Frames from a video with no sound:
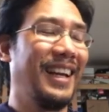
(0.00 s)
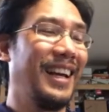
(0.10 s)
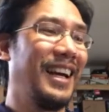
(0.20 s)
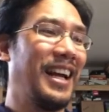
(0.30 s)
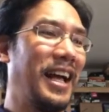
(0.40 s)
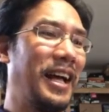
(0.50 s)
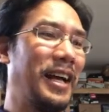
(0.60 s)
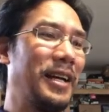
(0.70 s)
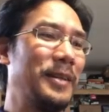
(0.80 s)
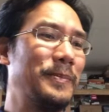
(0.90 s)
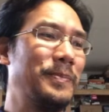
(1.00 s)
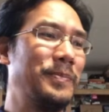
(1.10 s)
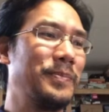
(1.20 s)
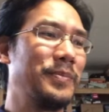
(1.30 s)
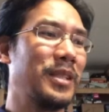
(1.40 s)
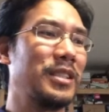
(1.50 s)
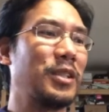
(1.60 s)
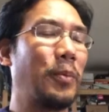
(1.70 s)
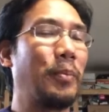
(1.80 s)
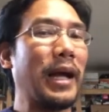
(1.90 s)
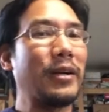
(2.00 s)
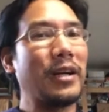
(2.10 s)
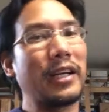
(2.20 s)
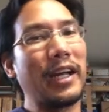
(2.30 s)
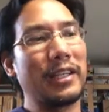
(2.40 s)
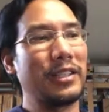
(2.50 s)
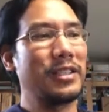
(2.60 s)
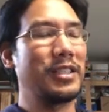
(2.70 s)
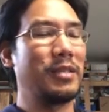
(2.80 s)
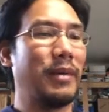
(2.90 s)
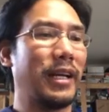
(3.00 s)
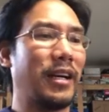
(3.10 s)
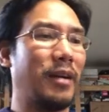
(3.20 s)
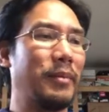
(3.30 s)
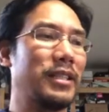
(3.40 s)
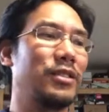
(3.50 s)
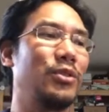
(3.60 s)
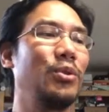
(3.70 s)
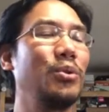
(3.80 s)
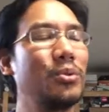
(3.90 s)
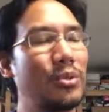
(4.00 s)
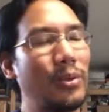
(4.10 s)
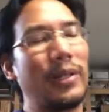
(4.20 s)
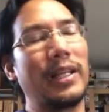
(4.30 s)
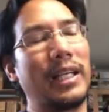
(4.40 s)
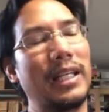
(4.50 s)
So background characters in my comics usually